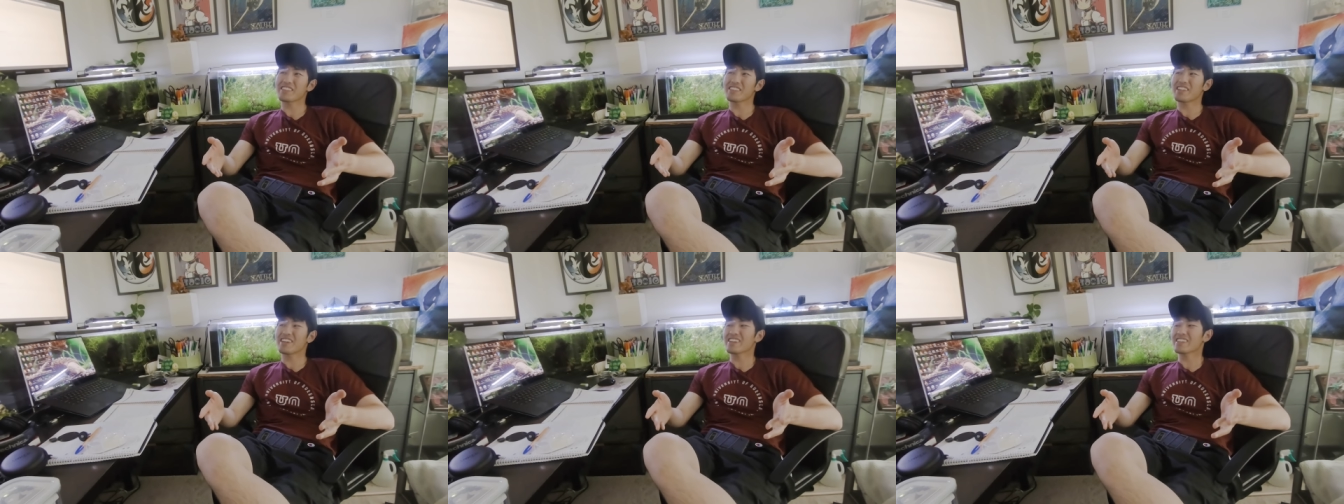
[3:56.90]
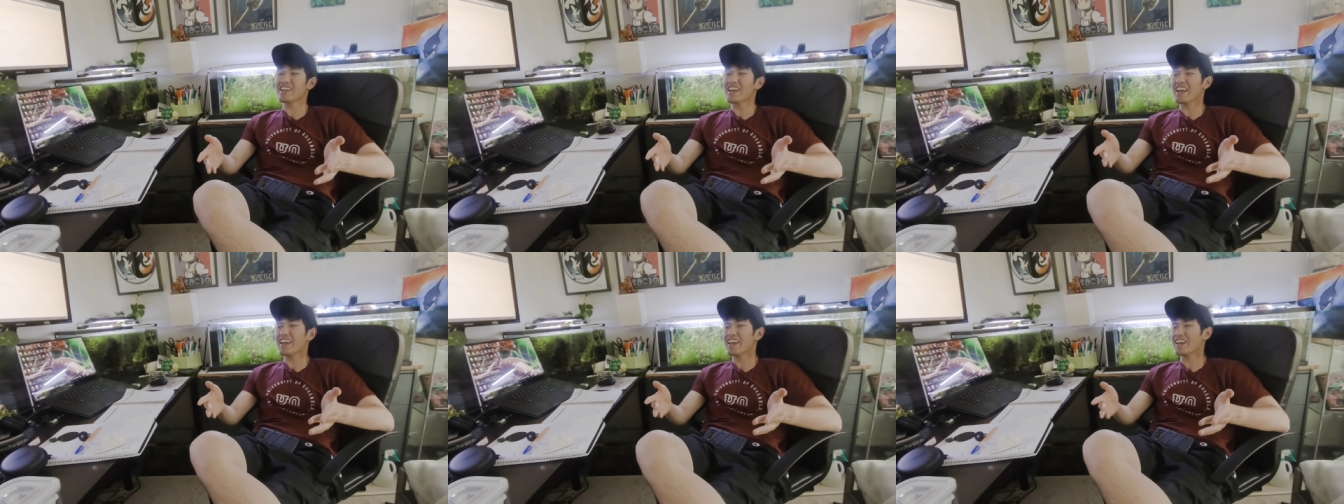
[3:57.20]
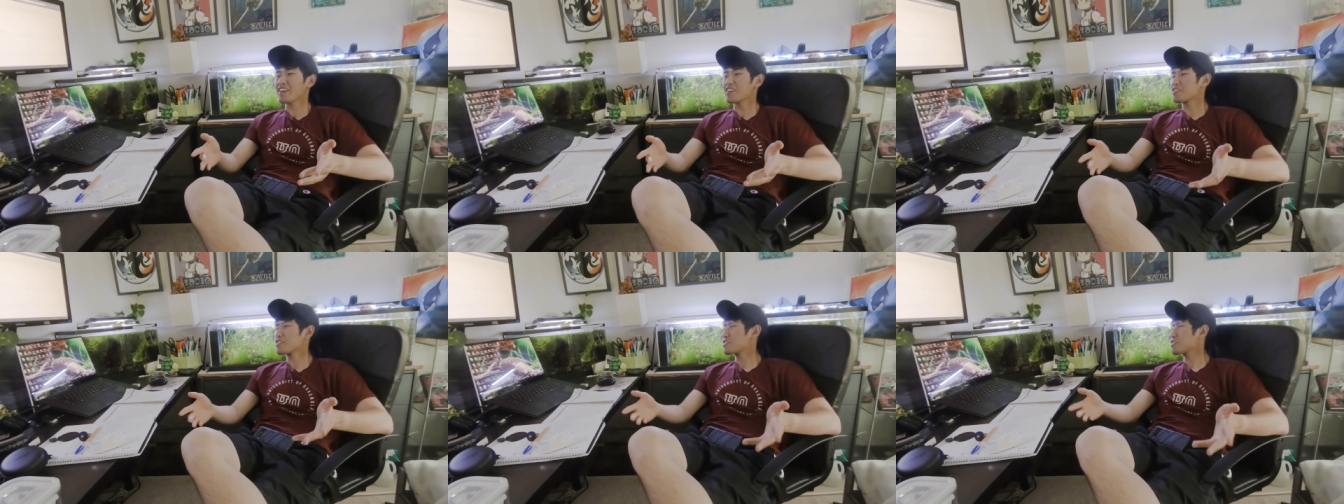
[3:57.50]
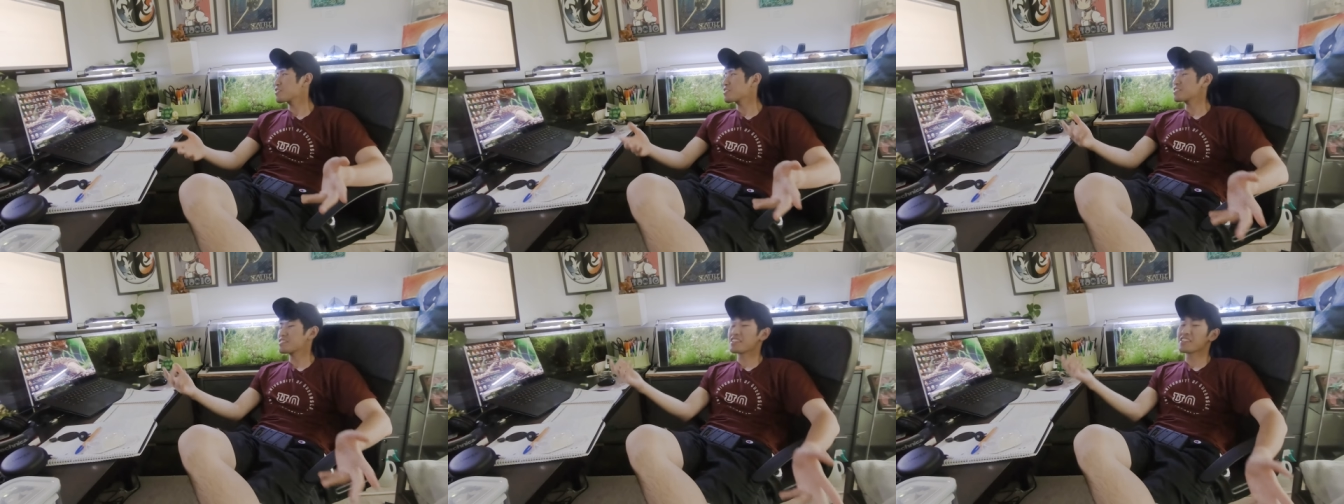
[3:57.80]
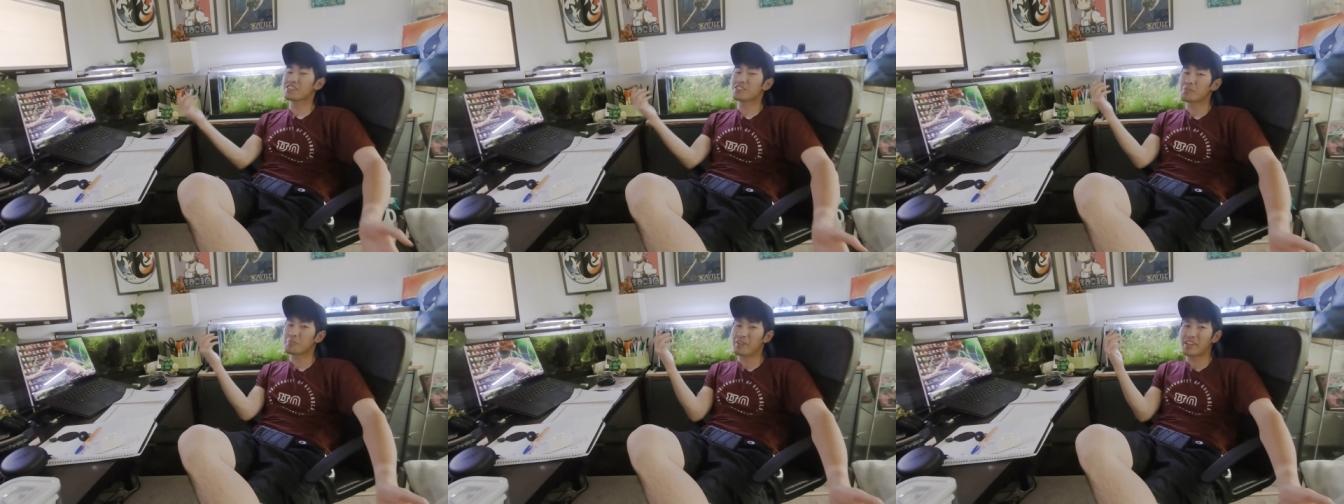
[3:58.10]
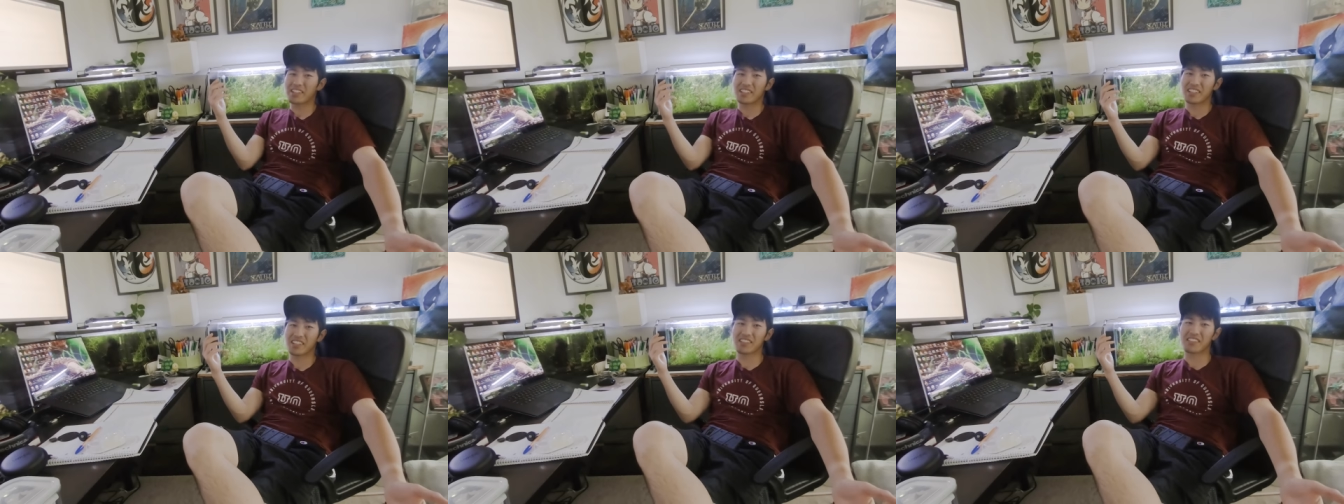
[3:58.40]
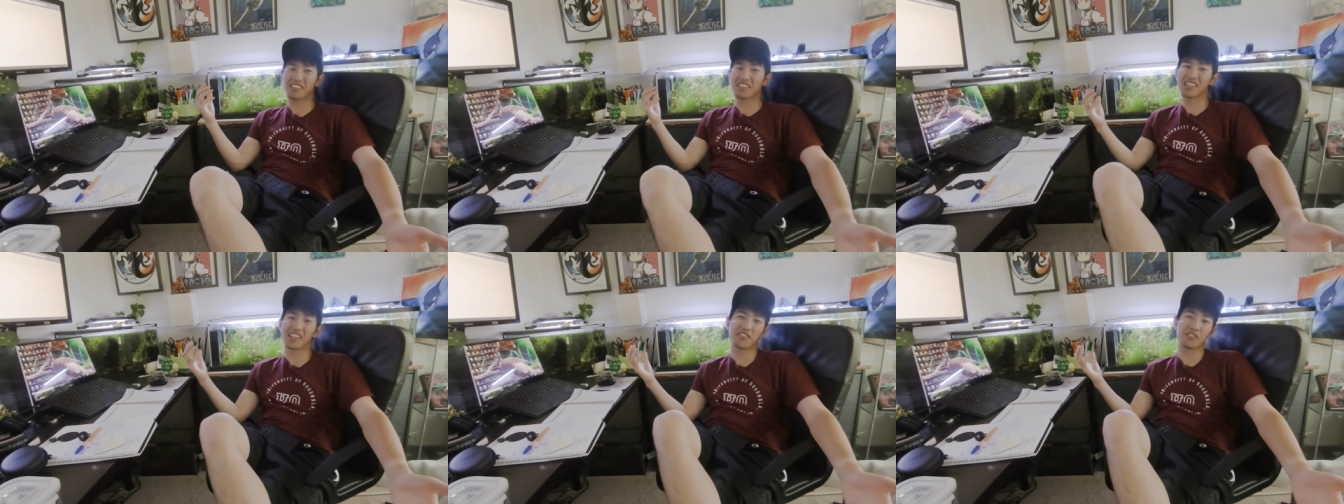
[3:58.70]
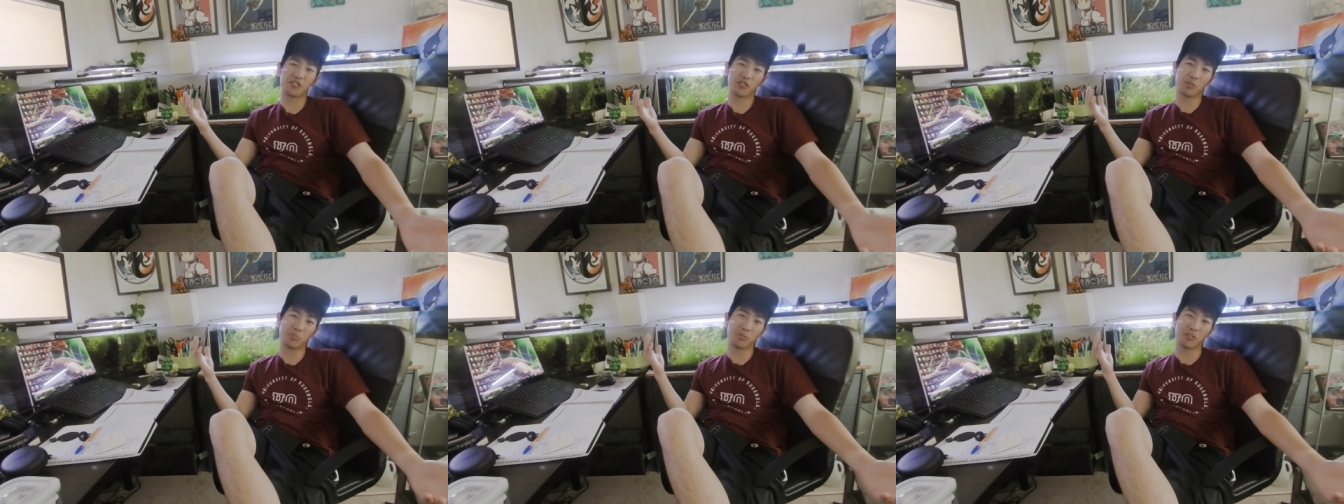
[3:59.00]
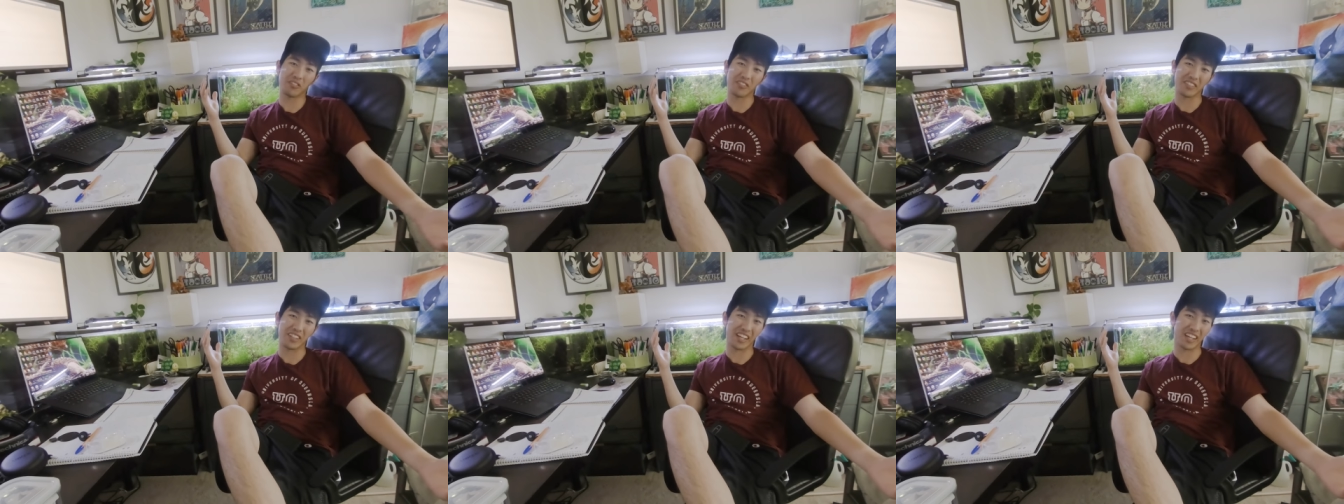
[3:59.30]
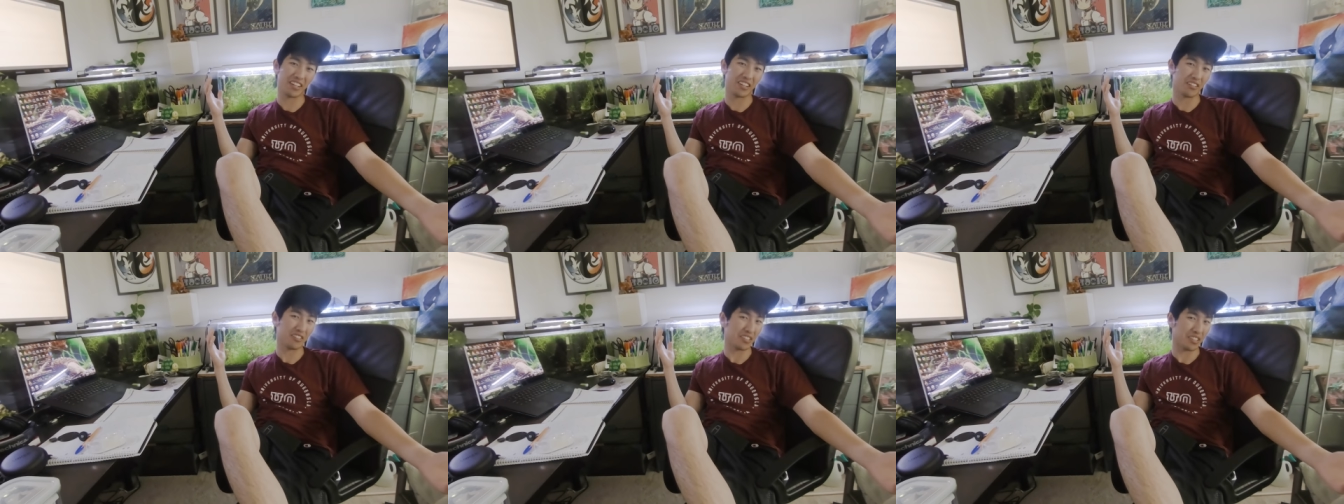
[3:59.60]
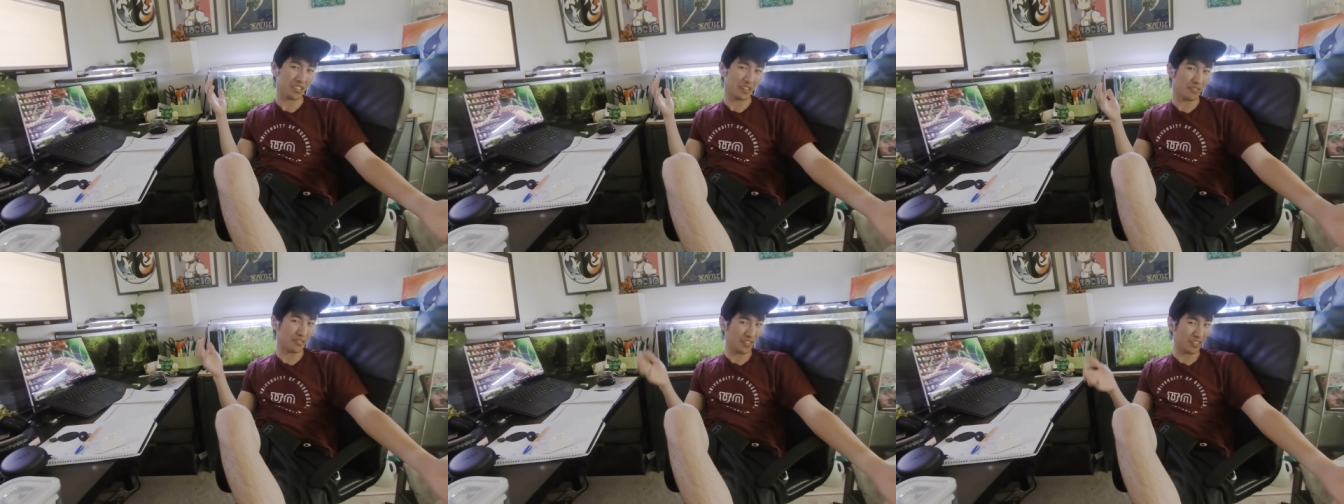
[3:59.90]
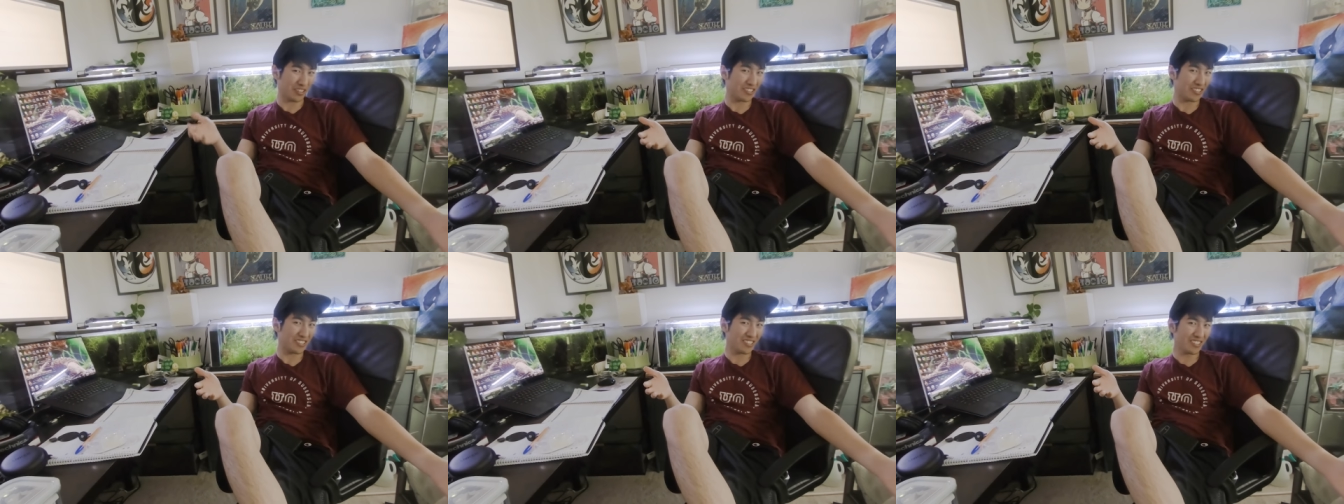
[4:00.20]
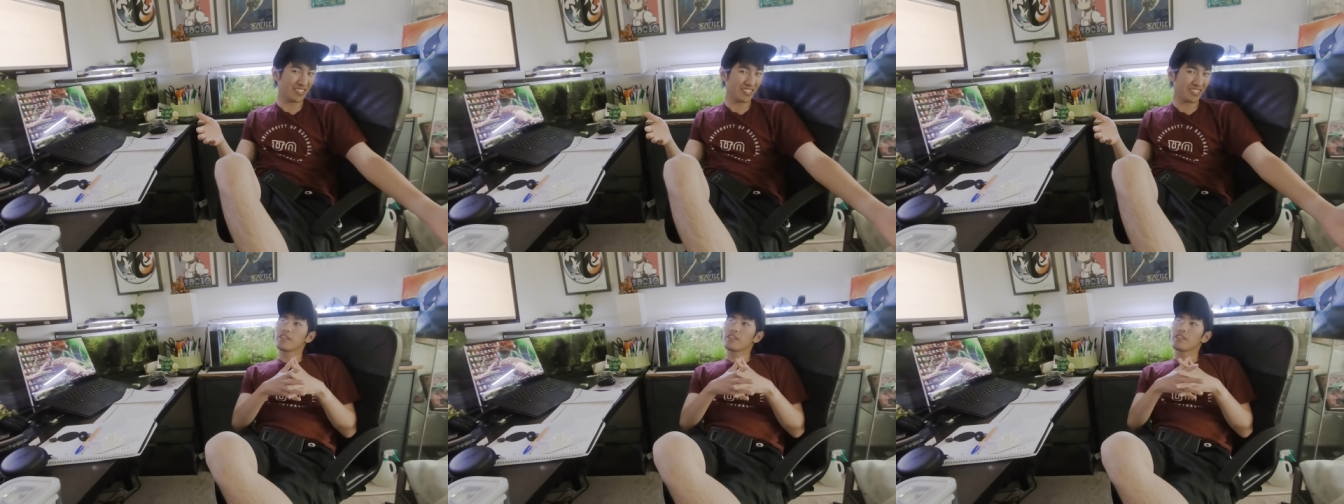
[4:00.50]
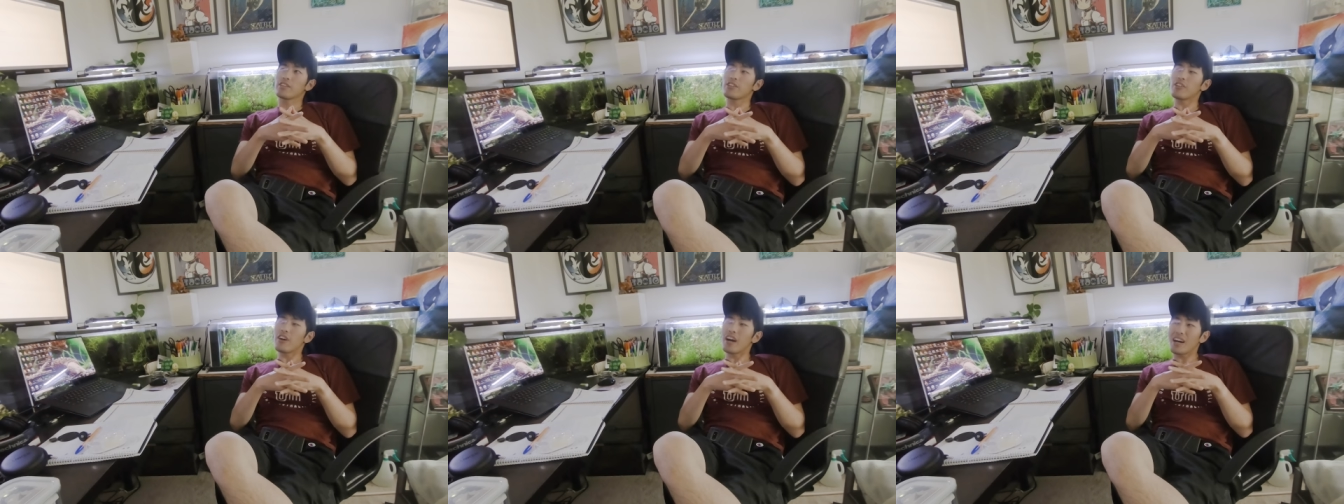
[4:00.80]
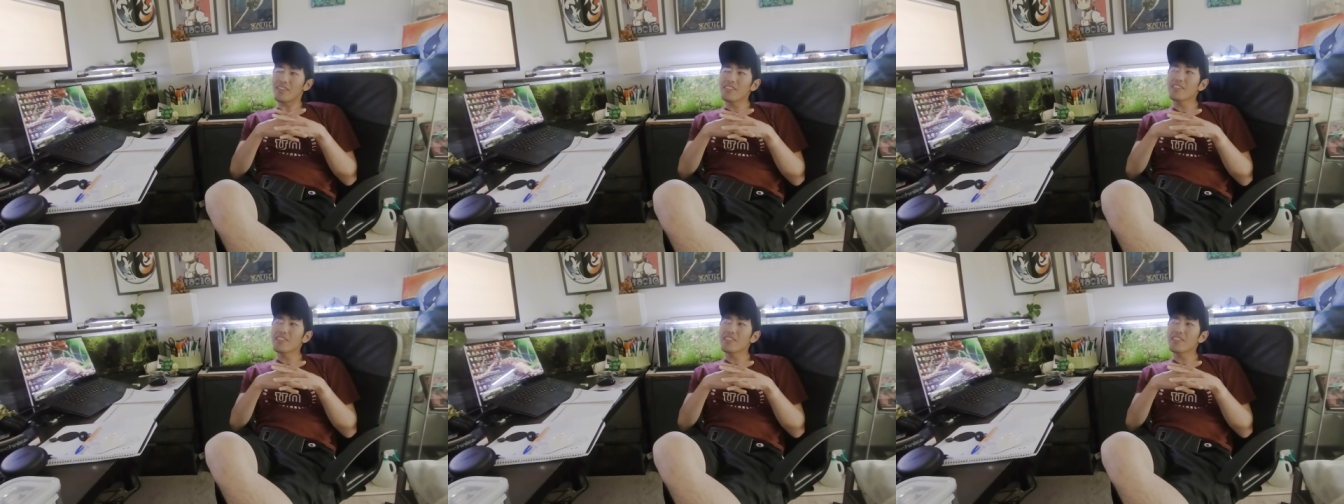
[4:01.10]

like? And do you think you might get Celestial Pearl Danios in the future? You know, I have